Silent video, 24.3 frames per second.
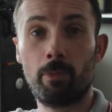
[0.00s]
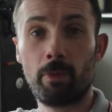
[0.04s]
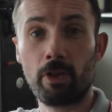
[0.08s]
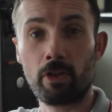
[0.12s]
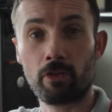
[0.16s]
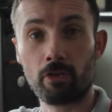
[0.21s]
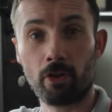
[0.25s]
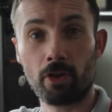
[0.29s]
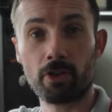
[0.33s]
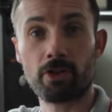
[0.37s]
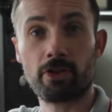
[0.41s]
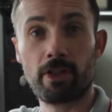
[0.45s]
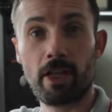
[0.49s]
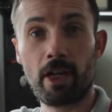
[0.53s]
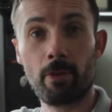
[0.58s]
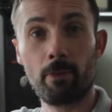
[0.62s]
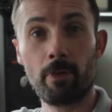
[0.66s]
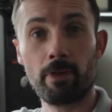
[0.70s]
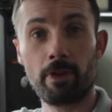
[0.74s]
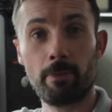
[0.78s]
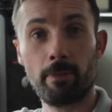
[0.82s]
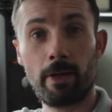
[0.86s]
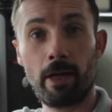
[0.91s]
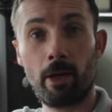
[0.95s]
We crossed that
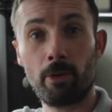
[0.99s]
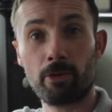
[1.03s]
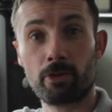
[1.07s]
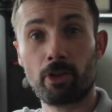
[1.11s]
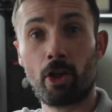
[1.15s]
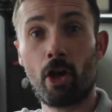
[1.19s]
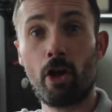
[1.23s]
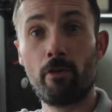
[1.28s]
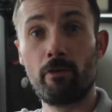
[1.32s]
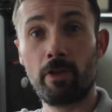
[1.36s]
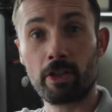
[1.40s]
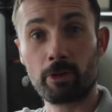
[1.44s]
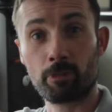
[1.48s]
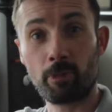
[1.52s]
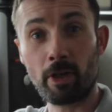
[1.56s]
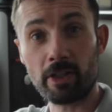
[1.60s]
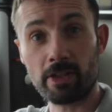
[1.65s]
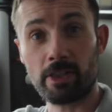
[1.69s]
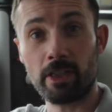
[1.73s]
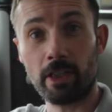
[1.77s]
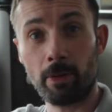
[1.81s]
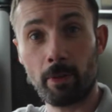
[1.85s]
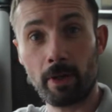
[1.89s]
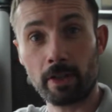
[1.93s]
with a mouse
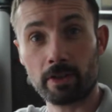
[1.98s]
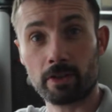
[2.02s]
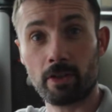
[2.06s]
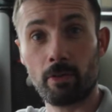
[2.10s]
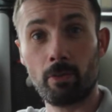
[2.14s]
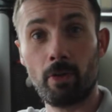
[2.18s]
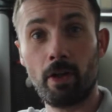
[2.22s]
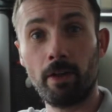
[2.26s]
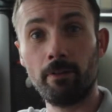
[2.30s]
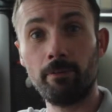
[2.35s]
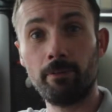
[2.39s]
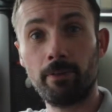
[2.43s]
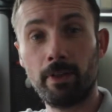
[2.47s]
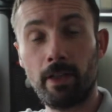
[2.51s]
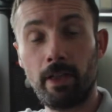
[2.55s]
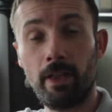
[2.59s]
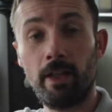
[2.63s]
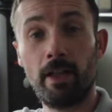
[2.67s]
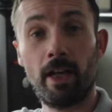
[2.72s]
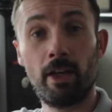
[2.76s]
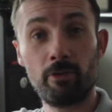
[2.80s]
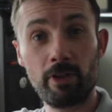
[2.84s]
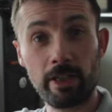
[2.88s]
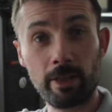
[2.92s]
overexpressing O X R one,
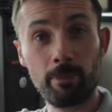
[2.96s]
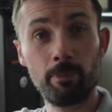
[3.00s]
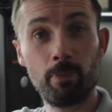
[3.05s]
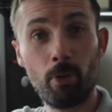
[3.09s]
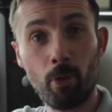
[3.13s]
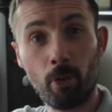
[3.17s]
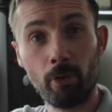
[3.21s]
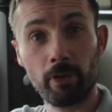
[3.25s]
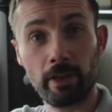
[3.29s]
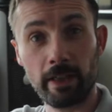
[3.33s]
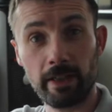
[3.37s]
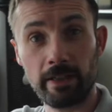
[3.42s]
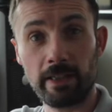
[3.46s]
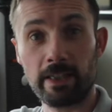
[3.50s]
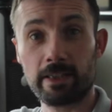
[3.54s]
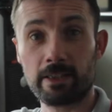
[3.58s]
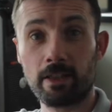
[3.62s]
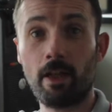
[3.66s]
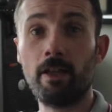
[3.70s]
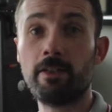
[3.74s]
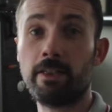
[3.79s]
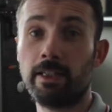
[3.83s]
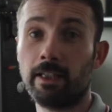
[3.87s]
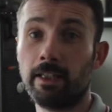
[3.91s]
and really importantly and
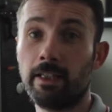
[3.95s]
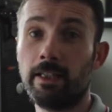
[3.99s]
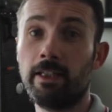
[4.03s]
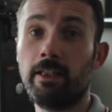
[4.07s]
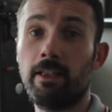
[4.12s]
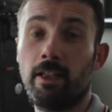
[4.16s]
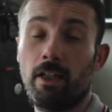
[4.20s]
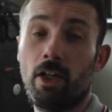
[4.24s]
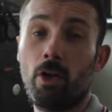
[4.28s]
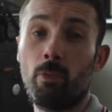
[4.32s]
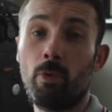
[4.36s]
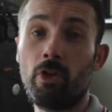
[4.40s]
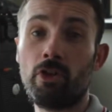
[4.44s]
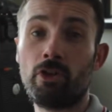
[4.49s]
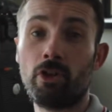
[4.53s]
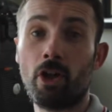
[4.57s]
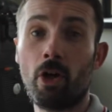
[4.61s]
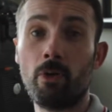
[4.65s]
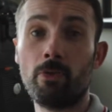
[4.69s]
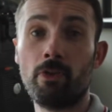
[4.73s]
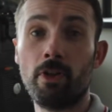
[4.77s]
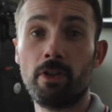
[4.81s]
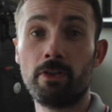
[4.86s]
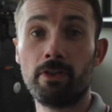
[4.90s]
excitingly, we
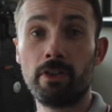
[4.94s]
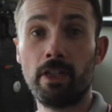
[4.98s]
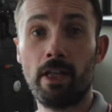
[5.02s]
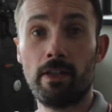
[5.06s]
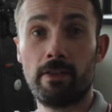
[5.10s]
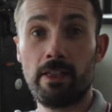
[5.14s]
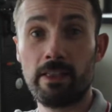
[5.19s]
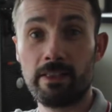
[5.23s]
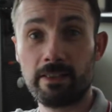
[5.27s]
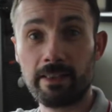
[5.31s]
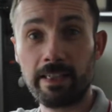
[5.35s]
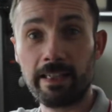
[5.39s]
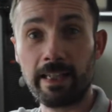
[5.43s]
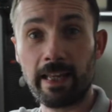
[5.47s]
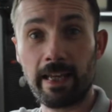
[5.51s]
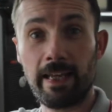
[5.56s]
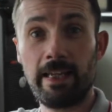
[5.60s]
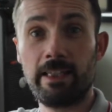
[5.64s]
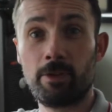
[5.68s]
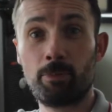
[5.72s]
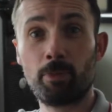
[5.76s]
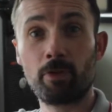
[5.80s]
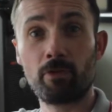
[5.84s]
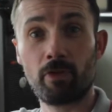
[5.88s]
showed that this
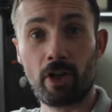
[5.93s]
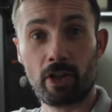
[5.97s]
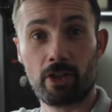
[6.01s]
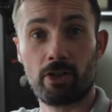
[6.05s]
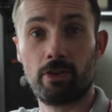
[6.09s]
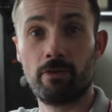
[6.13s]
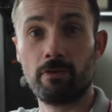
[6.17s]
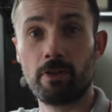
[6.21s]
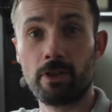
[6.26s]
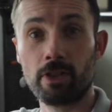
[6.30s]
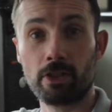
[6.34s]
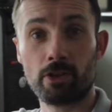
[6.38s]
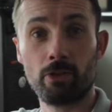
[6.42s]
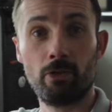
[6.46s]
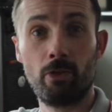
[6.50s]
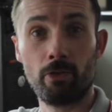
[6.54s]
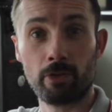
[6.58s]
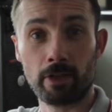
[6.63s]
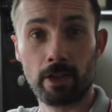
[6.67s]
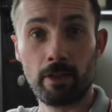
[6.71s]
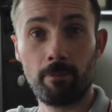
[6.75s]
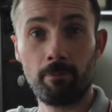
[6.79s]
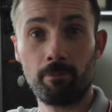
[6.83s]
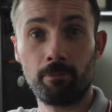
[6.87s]
delays the progression of the
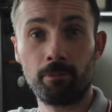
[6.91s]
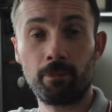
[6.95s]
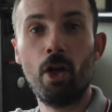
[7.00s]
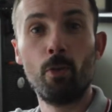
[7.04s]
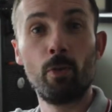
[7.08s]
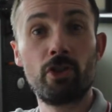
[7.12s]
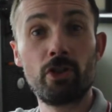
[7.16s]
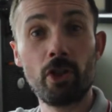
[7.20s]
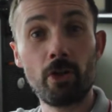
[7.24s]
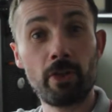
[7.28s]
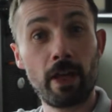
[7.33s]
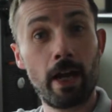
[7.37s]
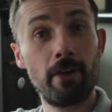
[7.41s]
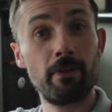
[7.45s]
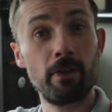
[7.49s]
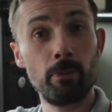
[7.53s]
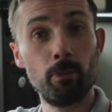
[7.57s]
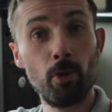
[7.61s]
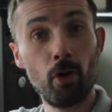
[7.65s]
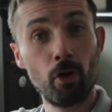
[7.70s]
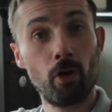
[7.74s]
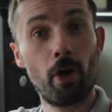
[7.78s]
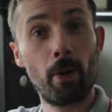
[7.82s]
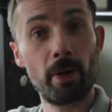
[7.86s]
disorder. We showed that
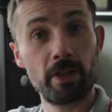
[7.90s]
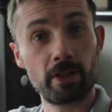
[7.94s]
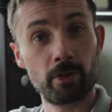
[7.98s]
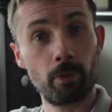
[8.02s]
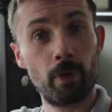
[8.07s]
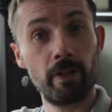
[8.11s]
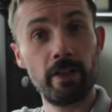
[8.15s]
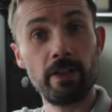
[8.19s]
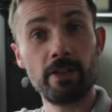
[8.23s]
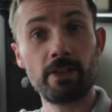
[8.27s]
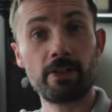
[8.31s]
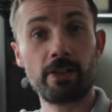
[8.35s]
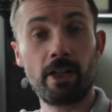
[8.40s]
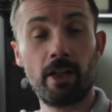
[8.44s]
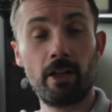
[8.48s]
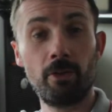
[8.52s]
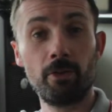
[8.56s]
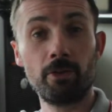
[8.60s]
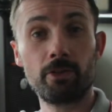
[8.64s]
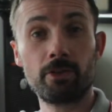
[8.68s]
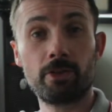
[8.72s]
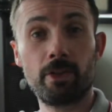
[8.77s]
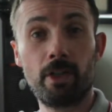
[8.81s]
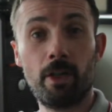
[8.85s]
having more O X R one in
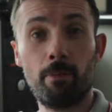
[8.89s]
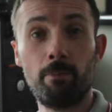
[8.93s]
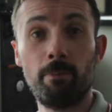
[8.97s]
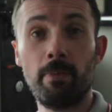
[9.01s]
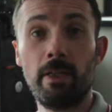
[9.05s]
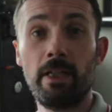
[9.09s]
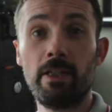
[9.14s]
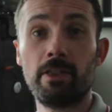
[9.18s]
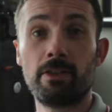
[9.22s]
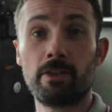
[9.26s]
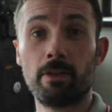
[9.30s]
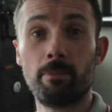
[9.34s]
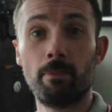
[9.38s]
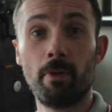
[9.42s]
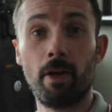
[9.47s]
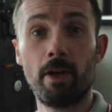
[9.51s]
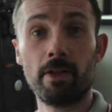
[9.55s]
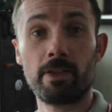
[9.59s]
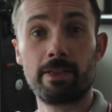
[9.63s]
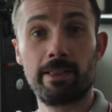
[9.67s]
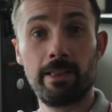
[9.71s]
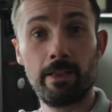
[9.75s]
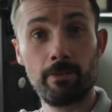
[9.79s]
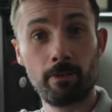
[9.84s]
cells means the
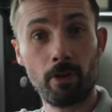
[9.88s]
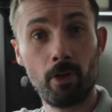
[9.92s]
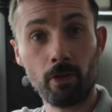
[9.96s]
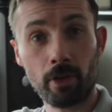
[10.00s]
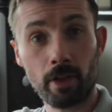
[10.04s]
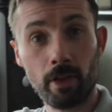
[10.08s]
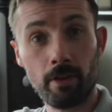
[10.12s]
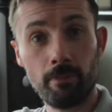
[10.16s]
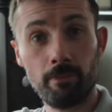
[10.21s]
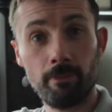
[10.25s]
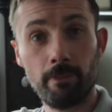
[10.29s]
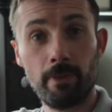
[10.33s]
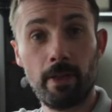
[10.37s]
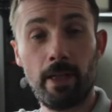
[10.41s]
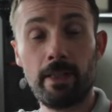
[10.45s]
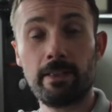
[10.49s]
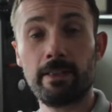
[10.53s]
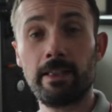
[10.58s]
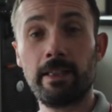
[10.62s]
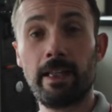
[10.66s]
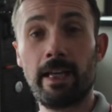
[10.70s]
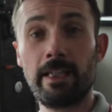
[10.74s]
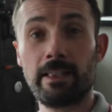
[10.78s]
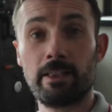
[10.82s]
mice live longer,
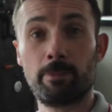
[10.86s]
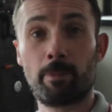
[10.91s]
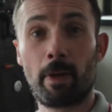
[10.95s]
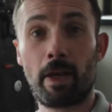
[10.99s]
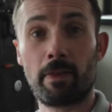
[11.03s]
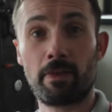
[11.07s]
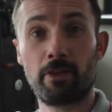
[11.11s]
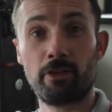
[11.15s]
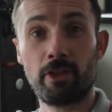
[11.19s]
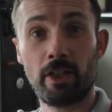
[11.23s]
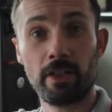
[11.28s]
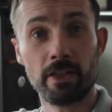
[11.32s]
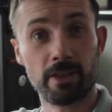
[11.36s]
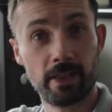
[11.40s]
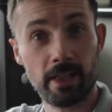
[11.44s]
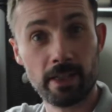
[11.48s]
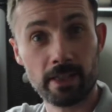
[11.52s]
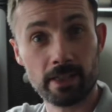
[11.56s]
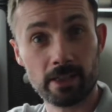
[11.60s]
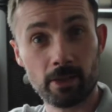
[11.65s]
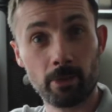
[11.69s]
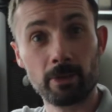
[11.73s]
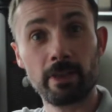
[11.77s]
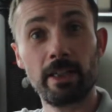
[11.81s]
it delays
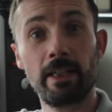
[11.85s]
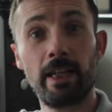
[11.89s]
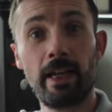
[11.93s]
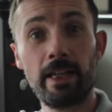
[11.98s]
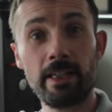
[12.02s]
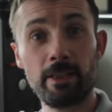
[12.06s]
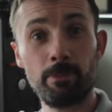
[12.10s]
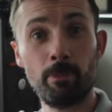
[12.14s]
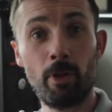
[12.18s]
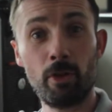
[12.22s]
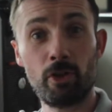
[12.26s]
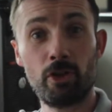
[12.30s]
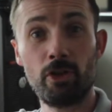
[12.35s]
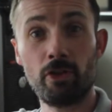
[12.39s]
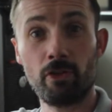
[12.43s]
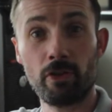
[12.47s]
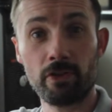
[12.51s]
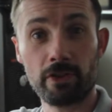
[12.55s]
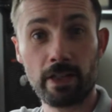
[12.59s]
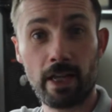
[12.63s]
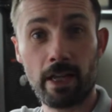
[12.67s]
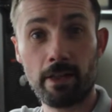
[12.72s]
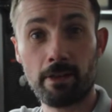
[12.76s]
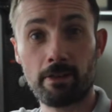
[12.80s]
pathogenesis, so it delays motor
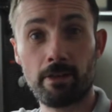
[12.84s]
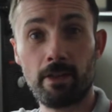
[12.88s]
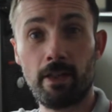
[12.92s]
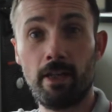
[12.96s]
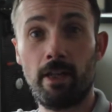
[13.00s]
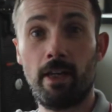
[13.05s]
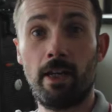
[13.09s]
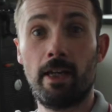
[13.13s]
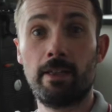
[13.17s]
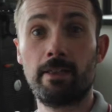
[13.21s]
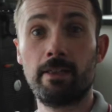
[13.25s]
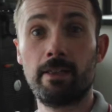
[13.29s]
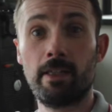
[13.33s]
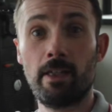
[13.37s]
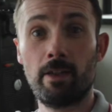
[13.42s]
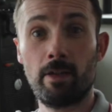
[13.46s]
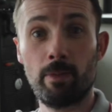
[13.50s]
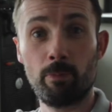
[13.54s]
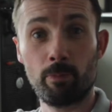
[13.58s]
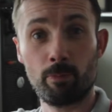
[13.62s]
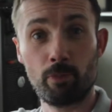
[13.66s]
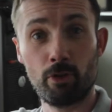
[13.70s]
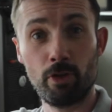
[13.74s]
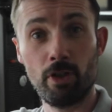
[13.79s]
neuron death, it,
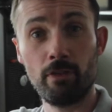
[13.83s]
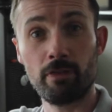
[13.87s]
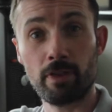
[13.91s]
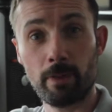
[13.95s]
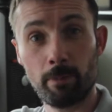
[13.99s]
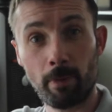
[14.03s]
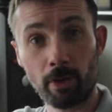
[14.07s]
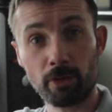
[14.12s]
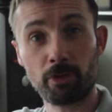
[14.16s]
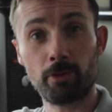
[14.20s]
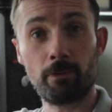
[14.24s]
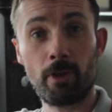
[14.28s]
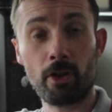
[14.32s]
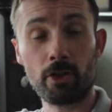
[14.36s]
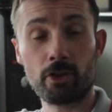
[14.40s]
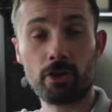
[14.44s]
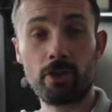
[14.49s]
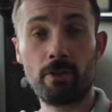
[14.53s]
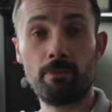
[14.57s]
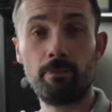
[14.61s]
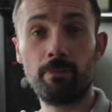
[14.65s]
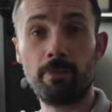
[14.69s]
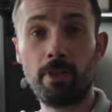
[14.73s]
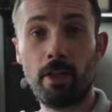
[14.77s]
it improves their muscle
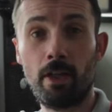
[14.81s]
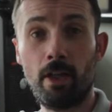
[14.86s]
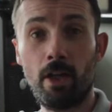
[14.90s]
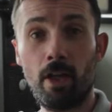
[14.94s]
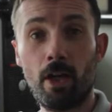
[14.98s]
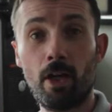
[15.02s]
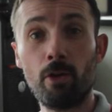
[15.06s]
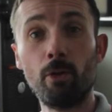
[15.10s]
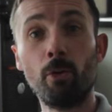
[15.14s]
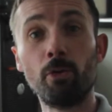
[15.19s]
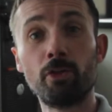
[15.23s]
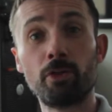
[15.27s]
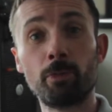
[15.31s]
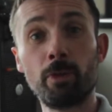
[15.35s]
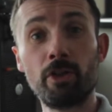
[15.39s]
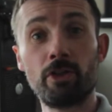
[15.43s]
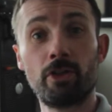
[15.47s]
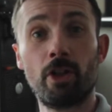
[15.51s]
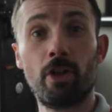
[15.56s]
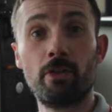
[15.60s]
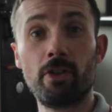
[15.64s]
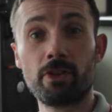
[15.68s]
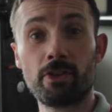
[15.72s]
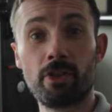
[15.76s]
function, and also we
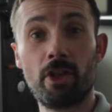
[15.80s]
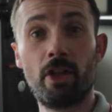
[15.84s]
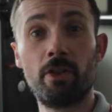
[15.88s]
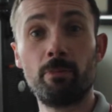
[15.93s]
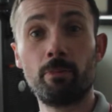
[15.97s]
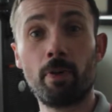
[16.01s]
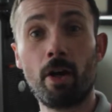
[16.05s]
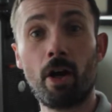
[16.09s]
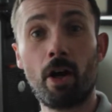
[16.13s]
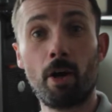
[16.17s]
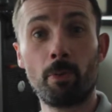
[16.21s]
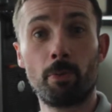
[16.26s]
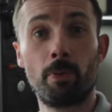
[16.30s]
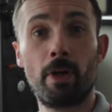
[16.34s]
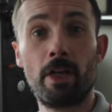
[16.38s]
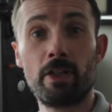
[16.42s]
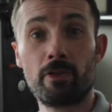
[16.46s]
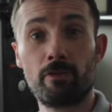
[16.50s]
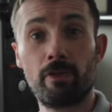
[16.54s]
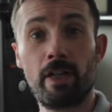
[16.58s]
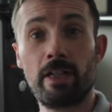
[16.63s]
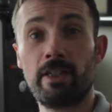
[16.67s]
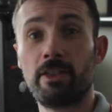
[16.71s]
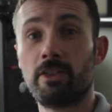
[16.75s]
showed that certain
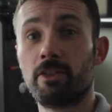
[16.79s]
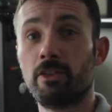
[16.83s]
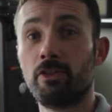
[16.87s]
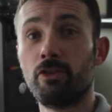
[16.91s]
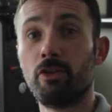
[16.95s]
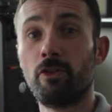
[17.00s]
pathways related to